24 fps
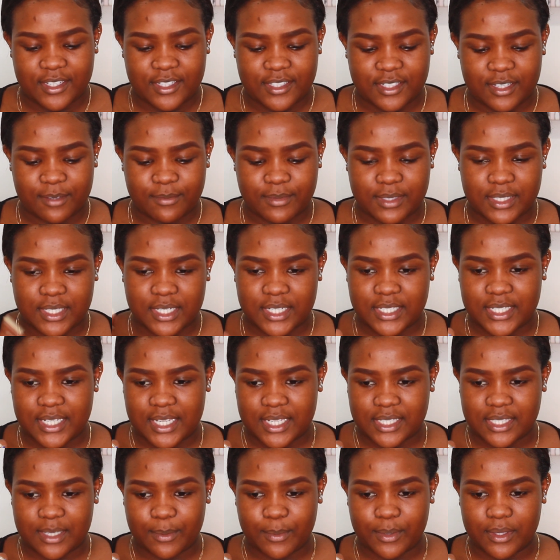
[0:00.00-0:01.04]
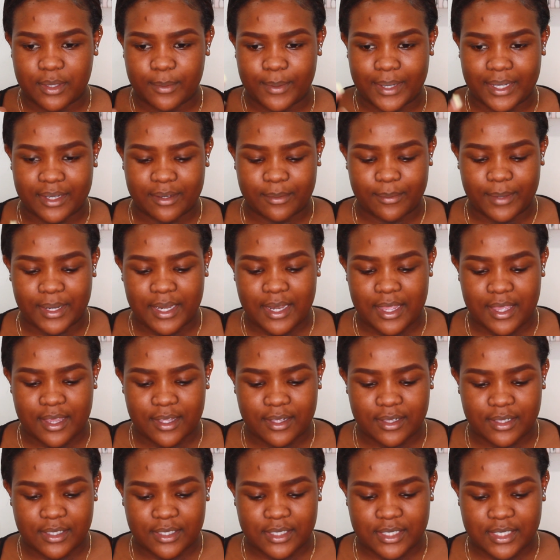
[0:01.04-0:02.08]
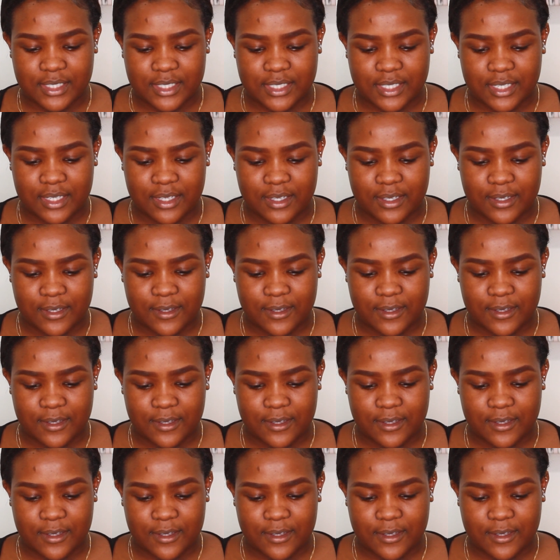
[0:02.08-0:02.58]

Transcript: so I'm just gonna take some on the back of my nails,